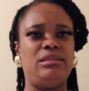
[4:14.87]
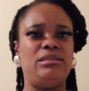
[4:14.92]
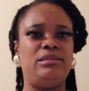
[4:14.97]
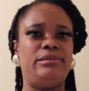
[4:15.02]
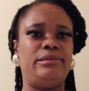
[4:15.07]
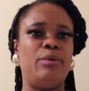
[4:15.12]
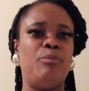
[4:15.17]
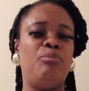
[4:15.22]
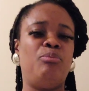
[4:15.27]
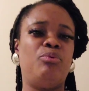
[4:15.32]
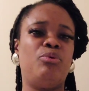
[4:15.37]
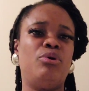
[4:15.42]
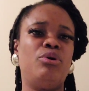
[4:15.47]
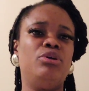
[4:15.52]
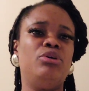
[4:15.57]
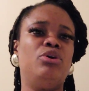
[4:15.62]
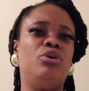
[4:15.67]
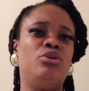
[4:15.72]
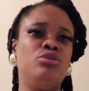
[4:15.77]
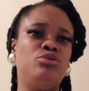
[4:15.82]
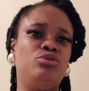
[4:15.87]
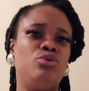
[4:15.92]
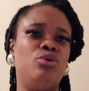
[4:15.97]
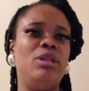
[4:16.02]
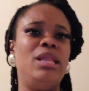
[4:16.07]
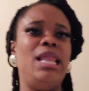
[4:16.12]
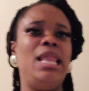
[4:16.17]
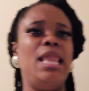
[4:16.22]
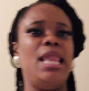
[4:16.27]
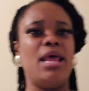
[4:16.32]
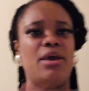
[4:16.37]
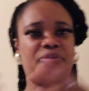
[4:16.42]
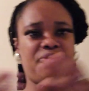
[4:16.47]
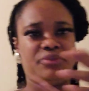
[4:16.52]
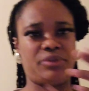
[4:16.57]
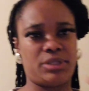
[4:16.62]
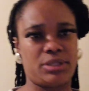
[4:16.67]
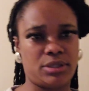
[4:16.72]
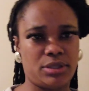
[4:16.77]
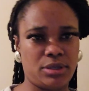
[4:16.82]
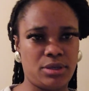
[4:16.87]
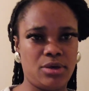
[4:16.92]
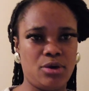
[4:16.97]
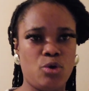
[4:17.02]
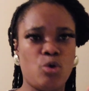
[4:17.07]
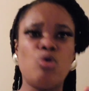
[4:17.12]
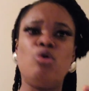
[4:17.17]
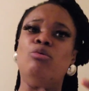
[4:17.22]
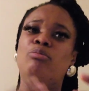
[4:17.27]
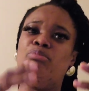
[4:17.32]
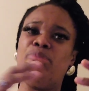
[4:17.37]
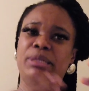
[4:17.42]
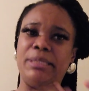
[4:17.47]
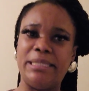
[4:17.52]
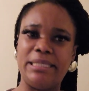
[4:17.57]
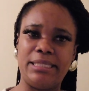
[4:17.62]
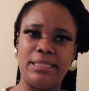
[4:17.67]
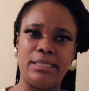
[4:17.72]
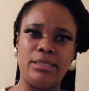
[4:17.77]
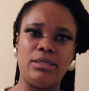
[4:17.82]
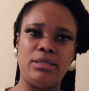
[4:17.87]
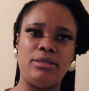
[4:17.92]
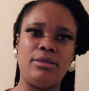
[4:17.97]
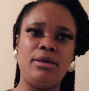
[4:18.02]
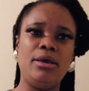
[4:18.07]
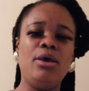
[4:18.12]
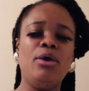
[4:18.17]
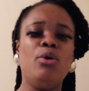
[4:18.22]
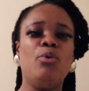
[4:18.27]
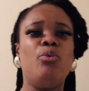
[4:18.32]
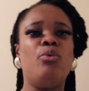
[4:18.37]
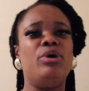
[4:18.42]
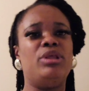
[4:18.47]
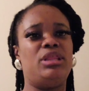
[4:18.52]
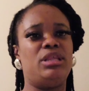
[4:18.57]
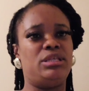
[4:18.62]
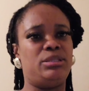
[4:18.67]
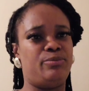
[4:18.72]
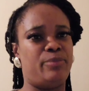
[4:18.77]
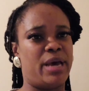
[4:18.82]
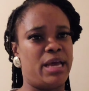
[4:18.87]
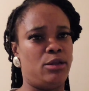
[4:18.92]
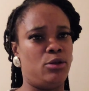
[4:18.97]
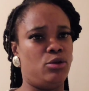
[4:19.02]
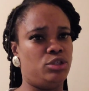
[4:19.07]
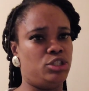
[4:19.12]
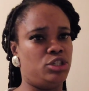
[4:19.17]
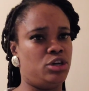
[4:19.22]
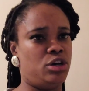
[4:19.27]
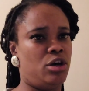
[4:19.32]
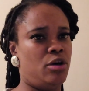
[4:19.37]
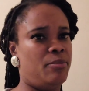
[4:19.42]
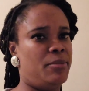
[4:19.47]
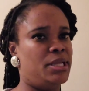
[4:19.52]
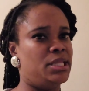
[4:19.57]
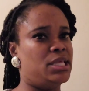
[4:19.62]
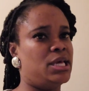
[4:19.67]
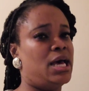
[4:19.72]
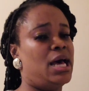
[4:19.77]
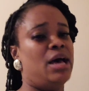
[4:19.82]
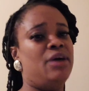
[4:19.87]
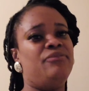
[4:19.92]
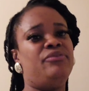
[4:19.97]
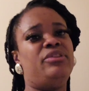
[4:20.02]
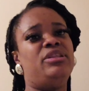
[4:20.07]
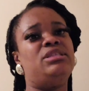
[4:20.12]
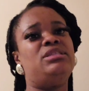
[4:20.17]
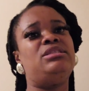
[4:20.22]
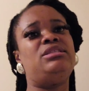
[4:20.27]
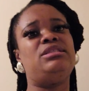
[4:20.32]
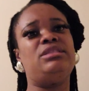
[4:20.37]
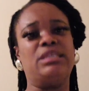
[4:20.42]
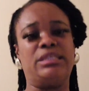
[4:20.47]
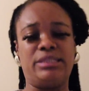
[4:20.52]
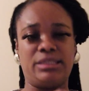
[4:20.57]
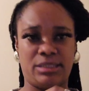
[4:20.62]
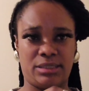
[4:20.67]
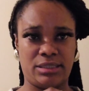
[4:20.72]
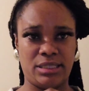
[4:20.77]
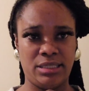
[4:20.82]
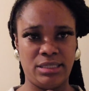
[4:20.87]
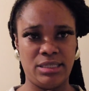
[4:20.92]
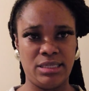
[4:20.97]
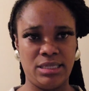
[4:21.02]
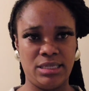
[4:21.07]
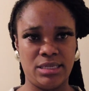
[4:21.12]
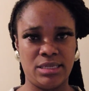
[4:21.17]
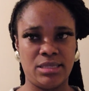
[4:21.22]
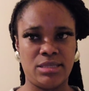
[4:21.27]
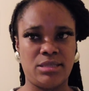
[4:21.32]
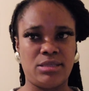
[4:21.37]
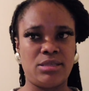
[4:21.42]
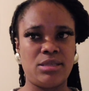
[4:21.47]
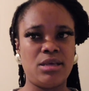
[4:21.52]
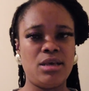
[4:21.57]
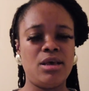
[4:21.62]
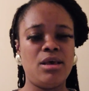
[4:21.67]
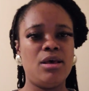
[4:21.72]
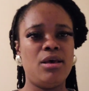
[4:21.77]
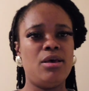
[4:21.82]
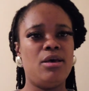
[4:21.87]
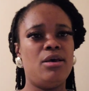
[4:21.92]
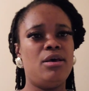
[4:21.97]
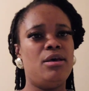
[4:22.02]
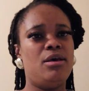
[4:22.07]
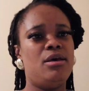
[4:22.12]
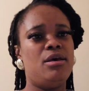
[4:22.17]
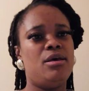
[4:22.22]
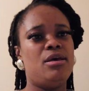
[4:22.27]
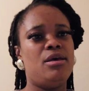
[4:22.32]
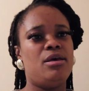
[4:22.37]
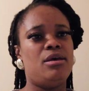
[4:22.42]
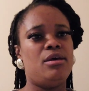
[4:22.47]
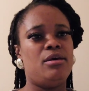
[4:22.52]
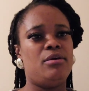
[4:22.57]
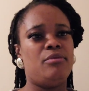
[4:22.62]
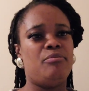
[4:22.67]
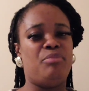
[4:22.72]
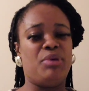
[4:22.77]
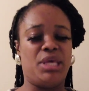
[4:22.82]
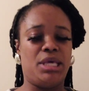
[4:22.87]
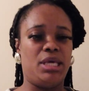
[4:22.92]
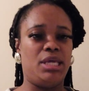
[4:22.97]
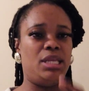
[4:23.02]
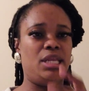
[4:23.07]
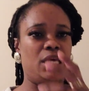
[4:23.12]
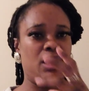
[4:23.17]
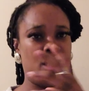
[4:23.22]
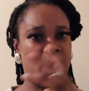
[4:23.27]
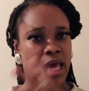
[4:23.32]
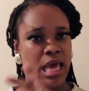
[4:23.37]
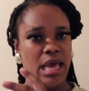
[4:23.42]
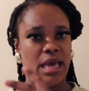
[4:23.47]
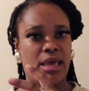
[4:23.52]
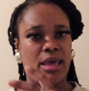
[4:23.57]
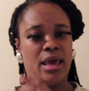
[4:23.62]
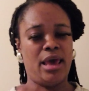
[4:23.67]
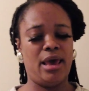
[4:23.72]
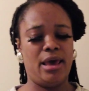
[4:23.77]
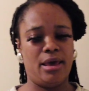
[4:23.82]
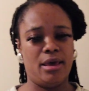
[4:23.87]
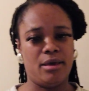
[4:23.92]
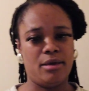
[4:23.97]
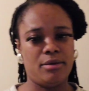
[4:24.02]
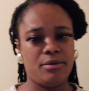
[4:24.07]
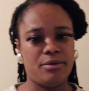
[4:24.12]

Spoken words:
the boy also left completely with his biological mother after 16 years being in her care.